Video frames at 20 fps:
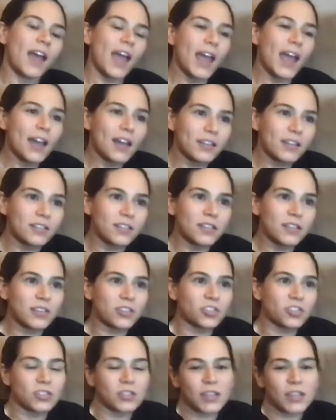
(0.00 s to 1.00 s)
And
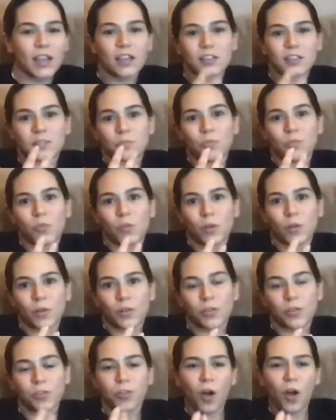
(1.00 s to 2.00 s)
it just takes
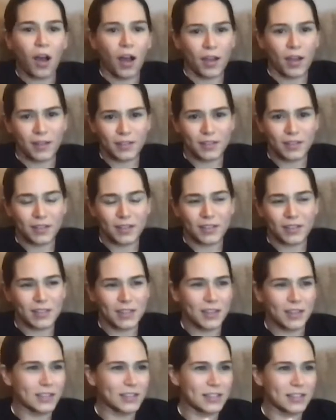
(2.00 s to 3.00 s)
more thought. It
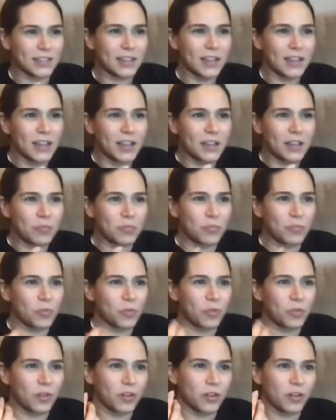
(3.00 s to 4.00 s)
takes
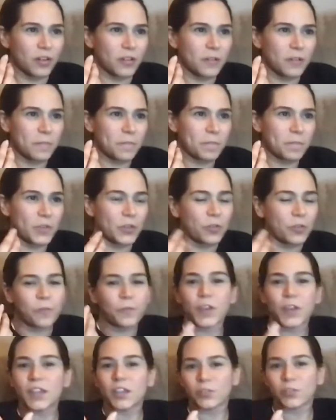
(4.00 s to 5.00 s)
more, you know,
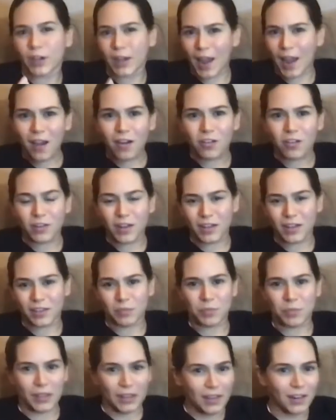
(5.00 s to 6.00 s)
figuring out at the
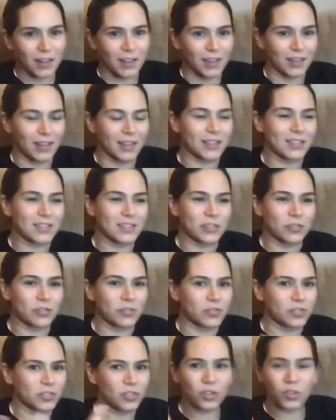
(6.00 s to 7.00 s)
beginning. And so
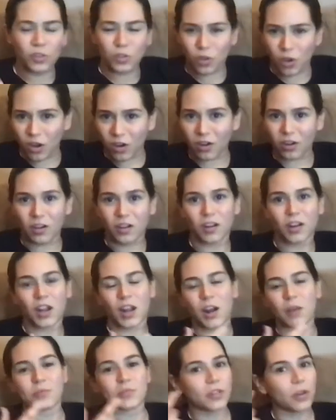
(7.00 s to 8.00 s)
it took longer
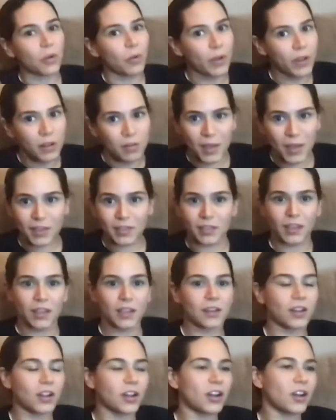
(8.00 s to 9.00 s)
and I was going to bed
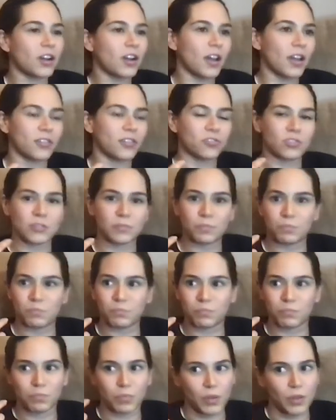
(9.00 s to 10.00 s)
later and just
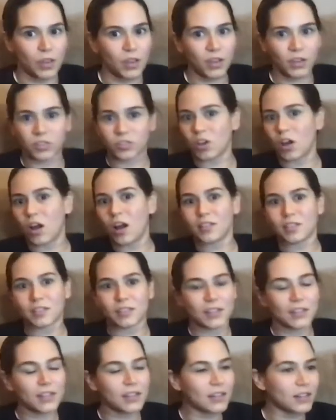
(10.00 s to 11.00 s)
being
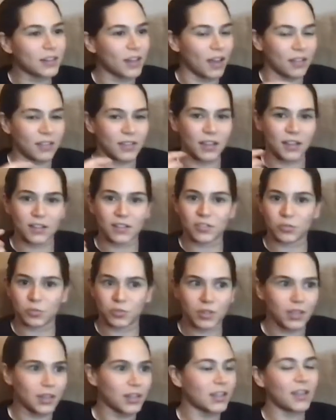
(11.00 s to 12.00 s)
exhausted and then
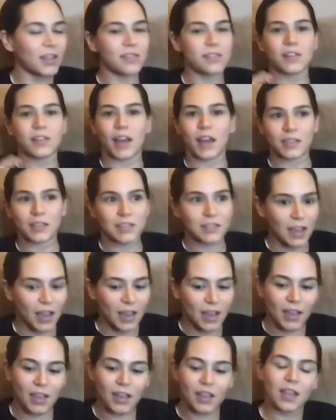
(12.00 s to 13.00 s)
doing it again the next
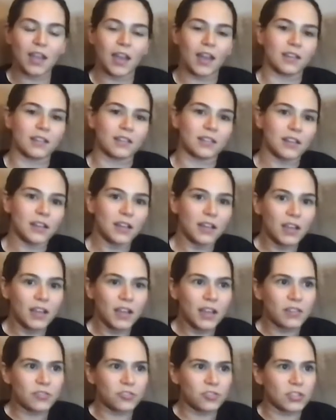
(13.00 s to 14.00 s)
day. And
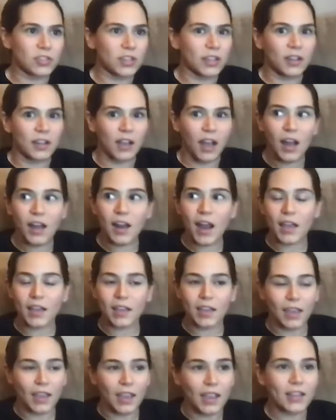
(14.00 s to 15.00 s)
it's just like god i
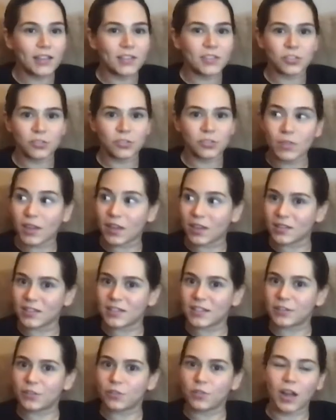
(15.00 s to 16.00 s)
can't do this
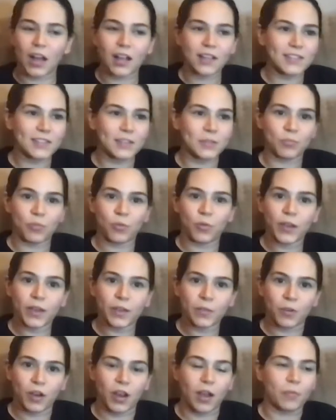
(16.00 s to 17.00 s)
you know it got to the
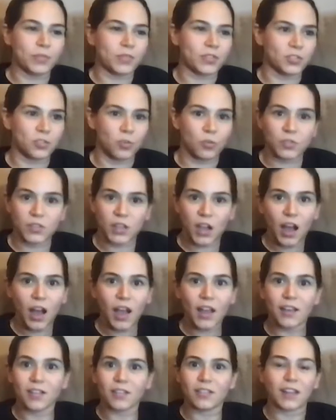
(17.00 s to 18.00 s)
point where i was so
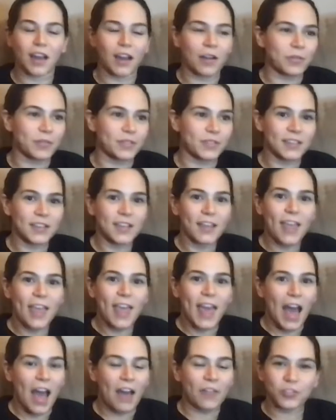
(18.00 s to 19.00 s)
tired i was
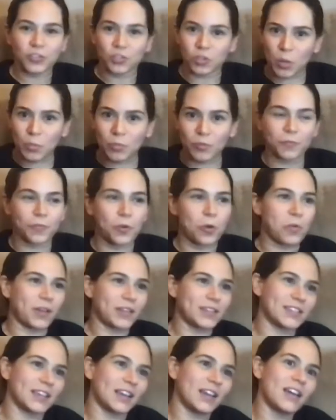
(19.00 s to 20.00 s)
having trouble
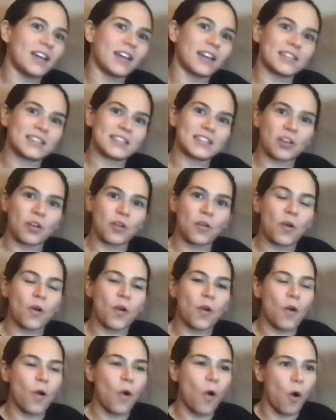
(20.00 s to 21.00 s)
focusing and
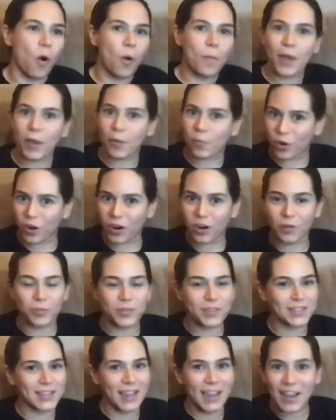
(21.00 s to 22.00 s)
so all my work
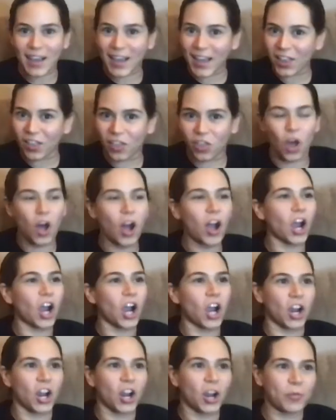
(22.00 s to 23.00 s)
was taking
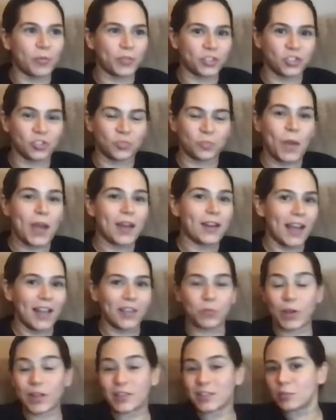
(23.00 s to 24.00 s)
longer which meant i
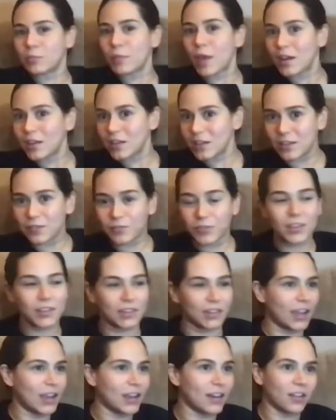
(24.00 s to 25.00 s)
went to bed even
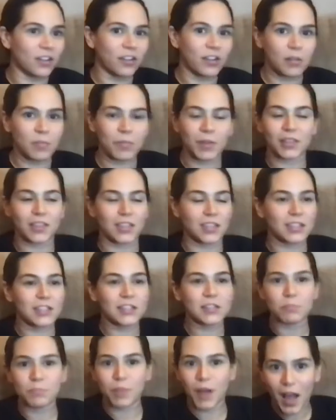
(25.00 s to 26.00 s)
later and i'm like this
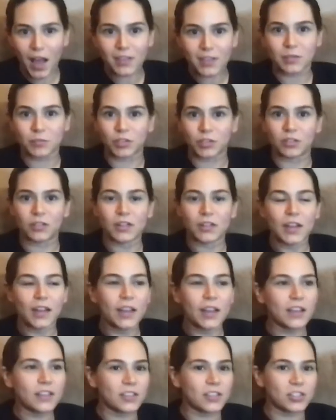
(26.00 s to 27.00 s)
is impossible
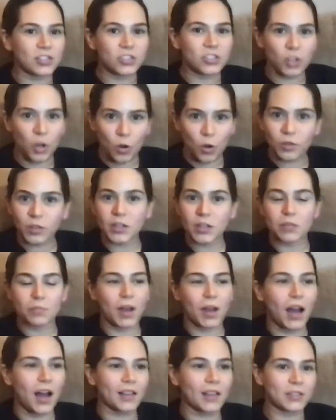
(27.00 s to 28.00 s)
this is totally
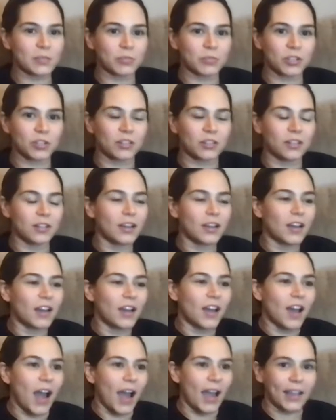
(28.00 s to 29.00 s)
impossible
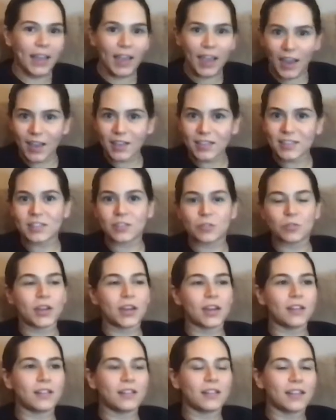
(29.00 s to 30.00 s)
i can't do
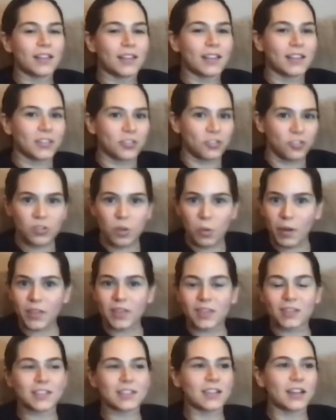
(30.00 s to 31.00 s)
it there's no way
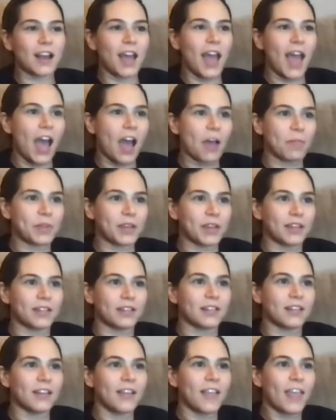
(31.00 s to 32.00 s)
this is going to
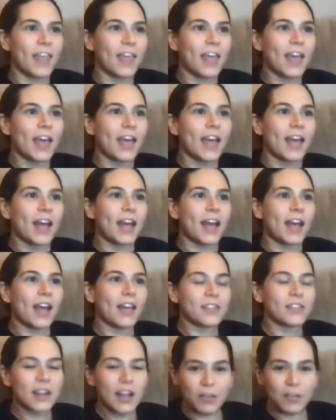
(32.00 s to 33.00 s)
happen
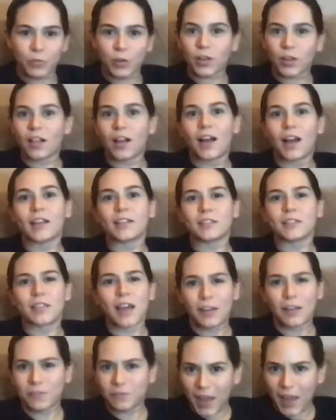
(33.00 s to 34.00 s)
and then i realized
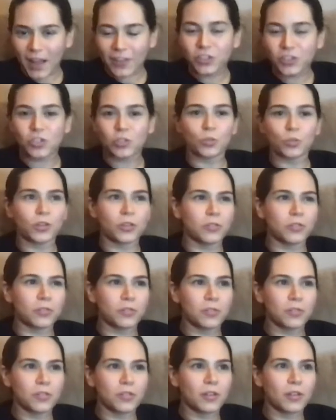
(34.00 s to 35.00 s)
that if that's
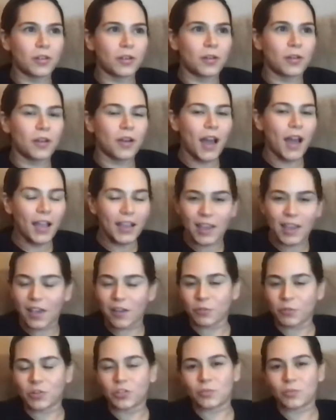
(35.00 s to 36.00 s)
true I
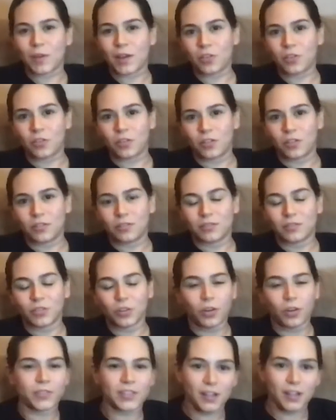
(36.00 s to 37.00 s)
can't reach my goal. And
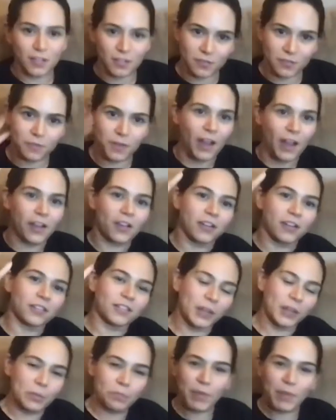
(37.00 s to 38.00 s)
all of a sudden the fire
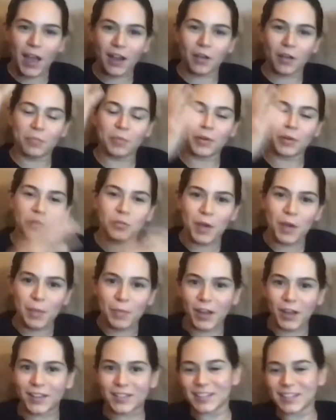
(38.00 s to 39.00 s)
lit back up under my
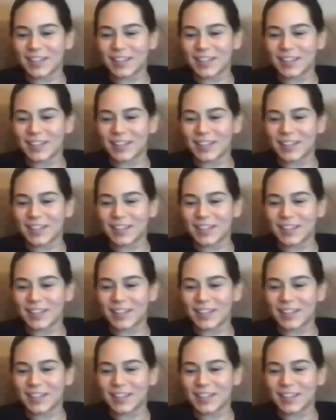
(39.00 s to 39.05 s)
butt.